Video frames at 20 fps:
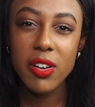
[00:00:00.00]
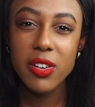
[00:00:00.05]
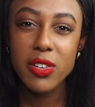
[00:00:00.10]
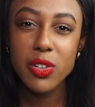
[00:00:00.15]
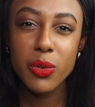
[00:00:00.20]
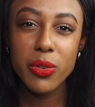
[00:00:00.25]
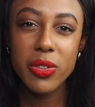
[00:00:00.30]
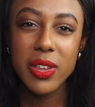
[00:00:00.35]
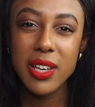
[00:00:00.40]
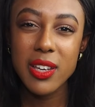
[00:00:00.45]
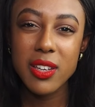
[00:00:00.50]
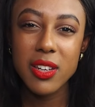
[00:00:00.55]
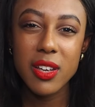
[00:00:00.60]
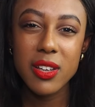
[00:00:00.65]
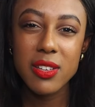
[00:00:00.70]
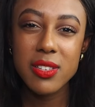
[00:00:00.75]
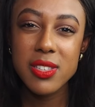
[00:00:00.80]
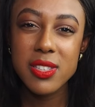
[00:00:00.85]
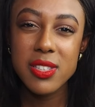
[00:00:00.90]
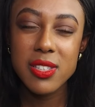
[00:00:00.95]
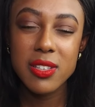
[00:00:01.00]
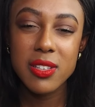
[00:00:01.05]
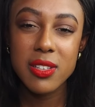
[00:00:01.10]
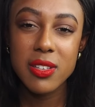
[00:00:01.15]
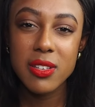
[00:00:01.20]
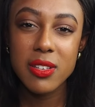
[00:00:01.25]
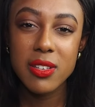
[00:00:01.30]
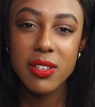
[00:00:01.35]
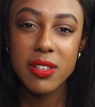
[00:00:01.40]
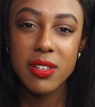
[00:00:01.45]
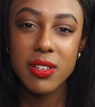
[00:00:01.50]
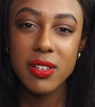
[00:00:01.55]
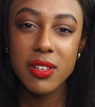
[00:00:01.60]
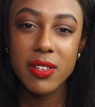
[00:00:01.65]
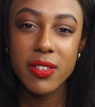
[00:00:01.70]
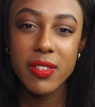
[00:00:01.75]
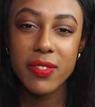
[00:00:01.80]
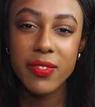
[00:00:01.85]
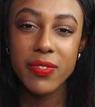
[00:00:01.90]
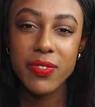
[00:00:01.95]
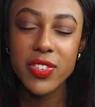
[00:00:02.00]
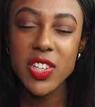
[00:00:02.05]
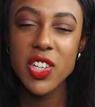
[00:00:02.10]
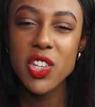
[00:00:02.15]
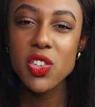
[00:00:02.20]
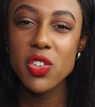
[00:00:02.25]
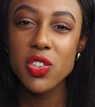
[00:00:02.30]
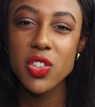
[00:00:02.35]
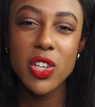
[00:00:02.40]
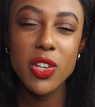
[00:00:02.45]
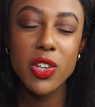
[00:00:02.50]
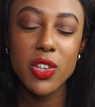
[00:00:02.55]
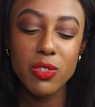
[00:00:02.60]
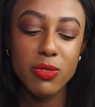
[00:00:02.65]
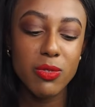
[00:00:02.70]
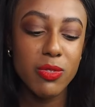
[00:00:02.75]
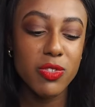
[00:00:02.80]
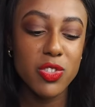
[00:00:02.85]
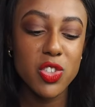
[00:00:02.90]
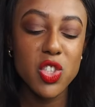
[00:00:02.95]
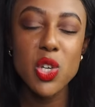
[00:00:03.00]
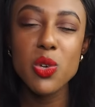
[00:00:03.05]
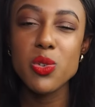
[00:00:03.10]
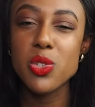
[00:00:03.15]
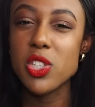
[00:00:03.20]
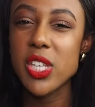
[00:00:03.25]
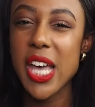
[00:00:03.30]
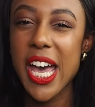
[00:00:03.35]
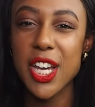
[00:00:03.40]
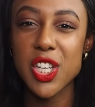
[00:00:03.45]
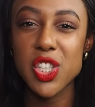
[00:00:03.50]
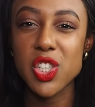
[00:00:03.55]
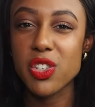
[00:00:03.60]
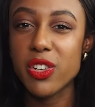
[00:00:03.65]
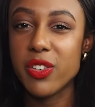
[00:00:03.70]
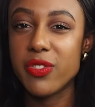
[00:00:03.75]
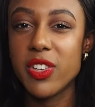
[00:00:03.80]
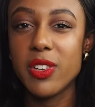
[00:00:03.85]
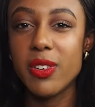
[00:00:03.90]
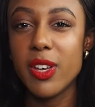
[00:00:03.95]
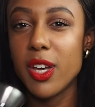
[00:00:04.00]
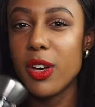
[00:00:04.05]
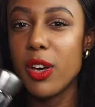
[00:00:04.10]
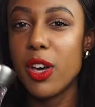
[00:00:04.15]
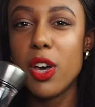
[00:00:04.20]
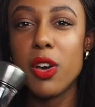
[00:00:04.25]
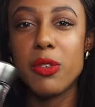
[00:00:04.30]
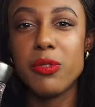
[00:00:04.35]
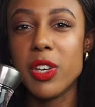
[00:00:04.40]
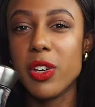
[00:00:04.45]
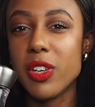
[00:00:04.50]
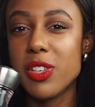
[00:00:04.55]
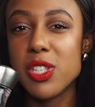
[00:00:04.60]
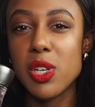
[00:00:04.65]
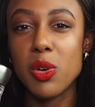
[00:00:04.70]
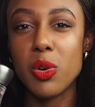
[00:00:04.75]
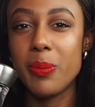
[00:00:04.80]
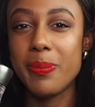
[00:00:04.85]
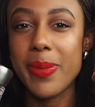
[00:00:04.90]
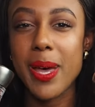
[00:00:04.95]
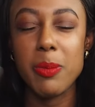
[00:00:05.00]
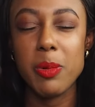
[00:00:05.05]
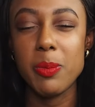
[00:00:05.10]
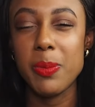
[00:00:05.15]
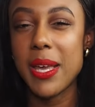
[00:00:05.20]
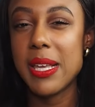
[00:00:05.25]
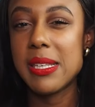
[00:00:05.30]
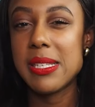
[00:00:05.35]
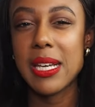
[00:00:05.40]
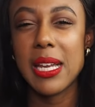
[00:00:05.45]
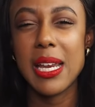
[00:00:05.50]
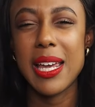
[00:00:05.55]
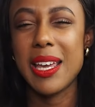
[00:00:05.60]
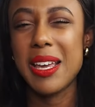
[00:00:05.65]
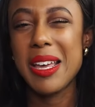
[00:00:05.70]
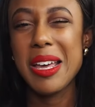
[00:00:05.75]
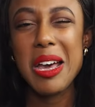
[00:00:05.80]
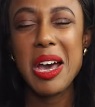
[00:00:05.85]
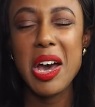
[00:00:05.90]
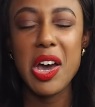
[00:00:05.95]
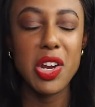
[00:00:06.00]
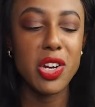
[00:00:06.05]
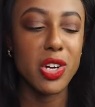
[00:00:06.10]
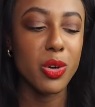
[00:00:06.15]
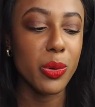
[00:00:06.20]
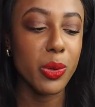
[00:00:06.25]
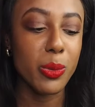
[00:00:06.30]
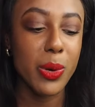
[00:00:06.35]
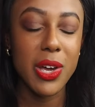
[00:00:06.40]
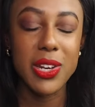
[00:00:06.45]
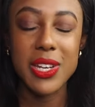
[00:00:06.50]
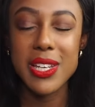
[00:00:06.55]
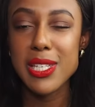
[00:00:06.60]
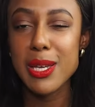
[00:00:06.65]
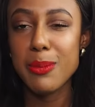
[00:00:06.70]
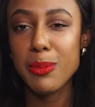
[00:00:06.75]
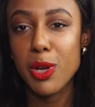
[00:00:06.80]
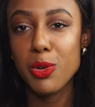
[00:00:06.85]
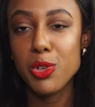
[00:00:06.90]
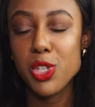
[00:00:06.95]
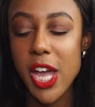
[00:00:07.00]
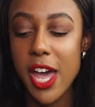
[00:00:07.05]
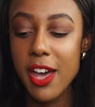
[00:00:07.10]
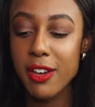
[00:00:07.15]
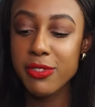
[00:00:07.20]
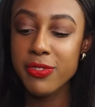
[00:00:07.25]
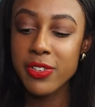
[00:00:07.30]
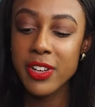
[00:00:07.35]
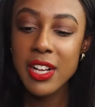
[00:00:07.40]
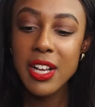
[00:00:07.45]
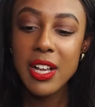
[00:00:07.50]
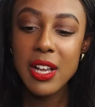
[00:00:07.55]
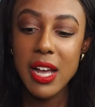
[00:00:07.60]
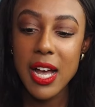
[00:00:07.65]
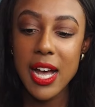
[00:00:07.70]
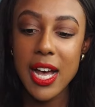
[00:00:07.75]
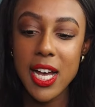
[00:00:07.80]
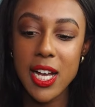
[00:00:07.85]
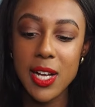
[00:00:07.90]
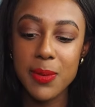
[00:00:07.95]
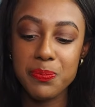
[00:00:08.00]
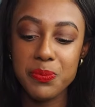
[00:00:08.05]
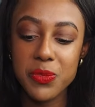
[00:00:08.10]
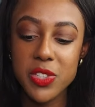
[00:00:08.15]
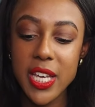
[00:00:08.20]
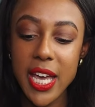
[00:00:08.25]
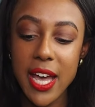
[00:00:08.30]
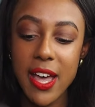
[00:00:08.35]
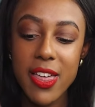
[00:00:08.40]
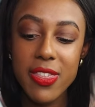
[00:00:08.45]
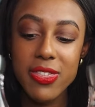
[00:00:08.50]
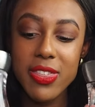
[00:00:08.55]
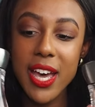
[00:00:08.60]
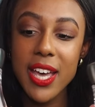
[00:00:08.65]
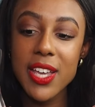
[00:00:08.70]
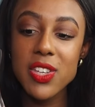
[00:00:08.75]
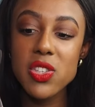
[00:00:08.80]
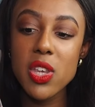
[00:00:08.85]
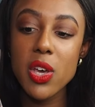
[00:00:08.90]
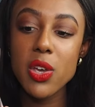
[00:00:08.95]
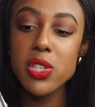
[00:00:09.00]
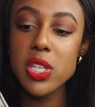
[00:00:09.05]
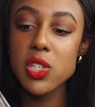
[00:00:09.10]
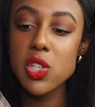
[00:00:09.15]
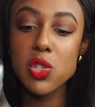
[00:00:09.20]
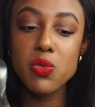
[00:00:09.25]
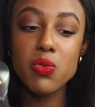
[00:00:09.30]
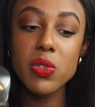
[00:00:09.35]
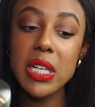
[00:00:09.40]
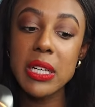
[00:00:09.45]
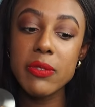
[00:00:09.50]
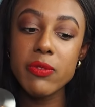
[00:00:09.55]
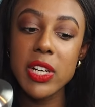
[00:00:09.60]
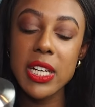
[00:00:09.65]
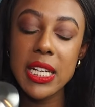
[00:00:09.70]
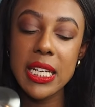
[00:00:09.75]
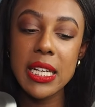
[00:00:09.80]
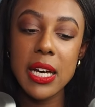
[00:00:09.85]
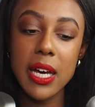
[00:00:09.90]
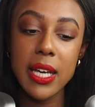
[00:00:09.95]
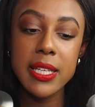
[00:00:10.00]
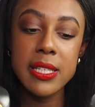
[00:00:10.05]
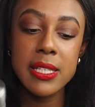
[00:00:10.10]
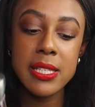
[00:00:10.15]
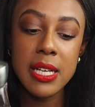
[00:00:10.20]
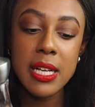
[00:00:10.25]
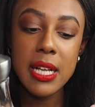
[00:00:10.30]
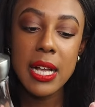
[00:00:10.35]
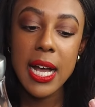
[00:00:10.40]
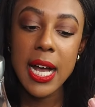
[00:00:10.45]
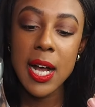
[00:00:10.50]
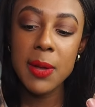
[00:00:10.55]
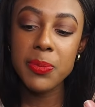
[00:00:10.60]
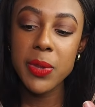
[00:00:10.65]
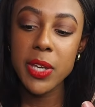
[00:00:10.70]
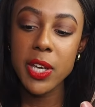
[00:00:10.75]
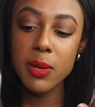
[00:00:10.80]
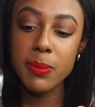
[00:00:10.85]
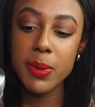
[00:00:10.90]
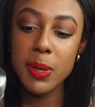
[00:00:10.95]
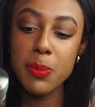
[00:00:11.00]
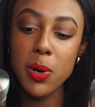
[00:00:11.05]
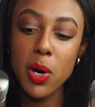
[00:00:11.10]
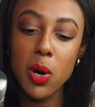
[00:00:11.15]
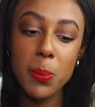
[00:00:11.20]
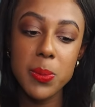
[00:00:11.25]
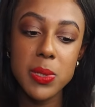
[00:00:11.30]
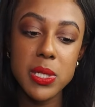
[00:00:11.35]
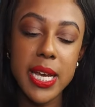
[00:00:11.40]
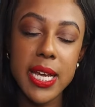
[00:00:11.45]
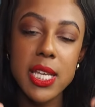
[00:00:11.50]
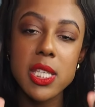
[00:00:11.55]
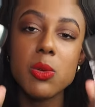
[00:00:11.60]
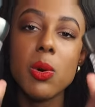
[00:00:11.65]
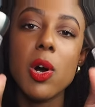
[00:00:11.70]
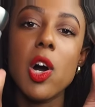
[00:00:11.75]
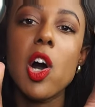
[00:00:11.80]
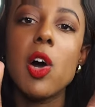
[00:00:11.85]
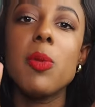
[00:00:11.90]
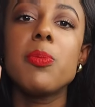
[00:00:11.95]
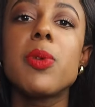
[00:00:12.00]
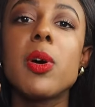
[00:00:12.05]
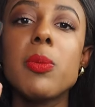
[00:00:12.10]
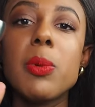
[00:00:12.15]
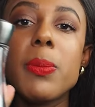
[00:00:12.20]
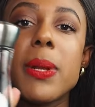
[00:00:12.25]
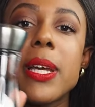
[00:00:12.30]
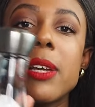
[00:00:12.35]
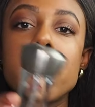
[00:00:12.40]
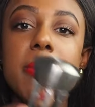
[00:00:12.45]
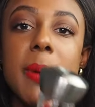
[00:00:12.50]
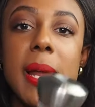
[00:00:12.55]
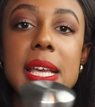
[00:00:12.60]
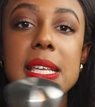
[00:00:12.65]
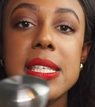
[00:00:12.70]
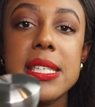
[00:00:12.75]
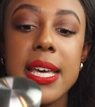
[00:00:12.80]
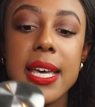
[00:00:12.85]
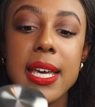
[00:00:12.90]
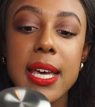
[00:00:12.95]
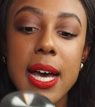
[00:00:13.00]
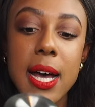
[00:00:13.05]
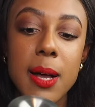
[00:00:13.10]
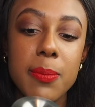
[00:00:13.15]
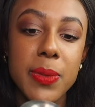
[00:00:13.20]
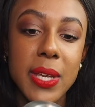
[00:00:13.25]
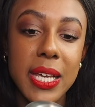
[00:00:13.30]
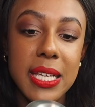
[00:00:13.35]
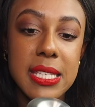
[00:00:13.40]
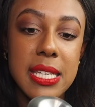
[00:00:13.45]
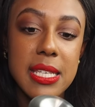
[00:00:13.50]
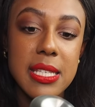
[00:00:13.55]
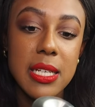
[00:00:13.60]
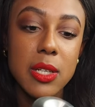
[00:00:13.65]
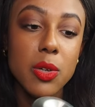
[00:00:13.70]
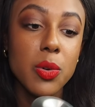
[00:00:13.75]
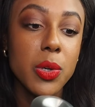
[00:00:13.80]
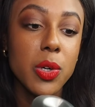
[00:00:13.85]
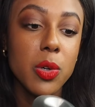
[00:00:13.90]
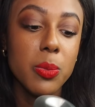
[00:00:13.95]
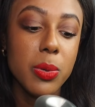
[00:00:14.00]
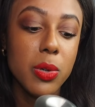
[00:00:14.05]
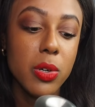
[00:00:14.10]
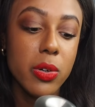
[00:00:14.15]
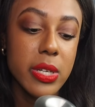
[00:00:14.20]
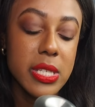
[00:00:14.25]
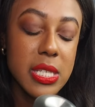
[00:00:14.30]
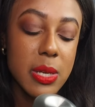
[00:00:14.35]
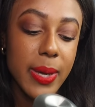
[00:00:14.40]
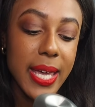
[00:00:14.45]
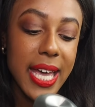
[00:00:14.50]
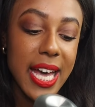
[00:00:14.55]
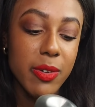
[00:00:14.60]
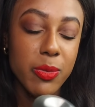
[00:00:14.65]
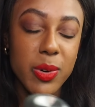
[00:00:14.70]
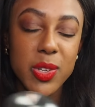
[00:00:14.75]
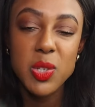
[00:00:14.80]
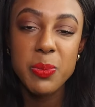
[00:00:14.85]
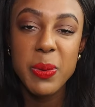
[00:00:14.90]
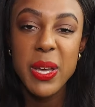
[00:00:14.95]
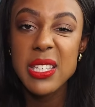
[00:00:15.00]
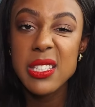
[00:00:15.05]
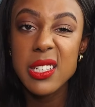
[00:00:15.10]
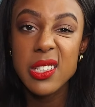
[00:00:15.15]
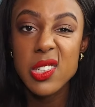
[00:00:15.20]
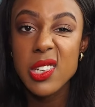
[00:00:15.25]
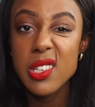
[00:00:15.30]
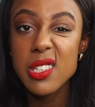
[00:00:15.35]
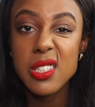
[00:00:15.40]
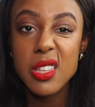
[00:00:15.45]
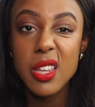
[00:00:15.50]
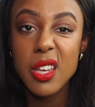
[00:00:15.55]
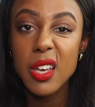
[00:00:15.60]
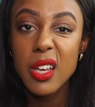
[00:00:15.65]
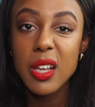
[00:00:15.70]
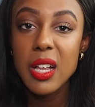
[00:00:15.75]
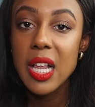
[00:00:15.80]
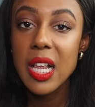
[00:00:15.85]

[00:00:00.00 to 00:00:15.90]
Not thickness. You can choose the texture of your salt and pepper, basically. I don't know what the word is, I'm no chef. So yeah, that is those. They're just really nice. They're going to be popped next to our hob, probably replacing the existing oil pourers that we have, which are basically just the